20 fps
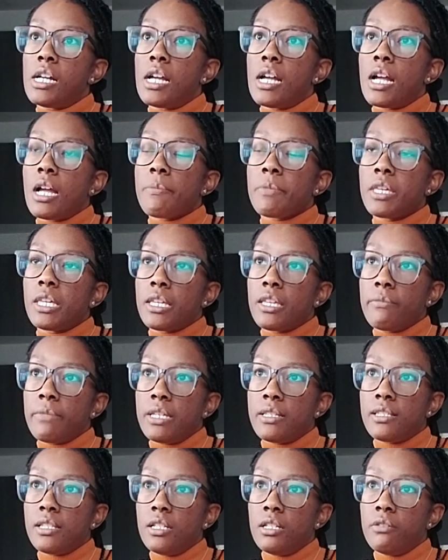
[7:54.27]
I'm kicking
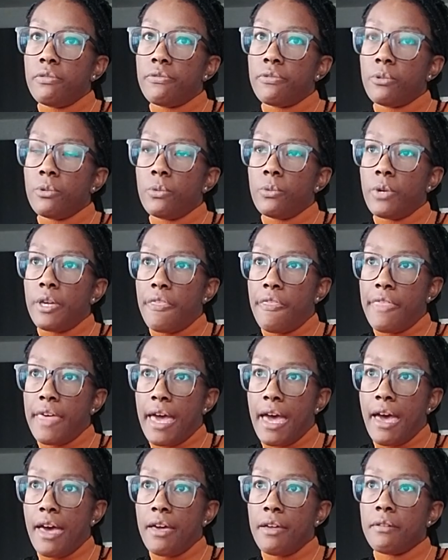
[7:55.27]
myself with
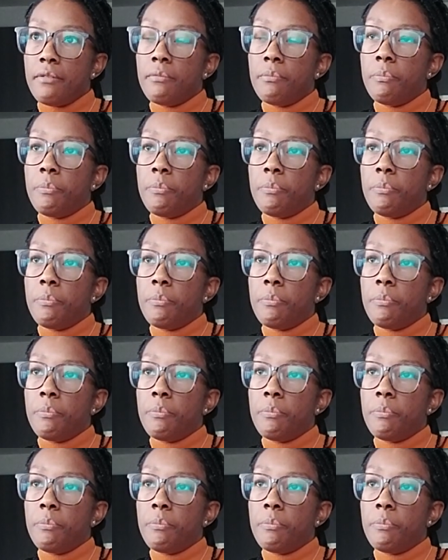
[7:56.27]
that.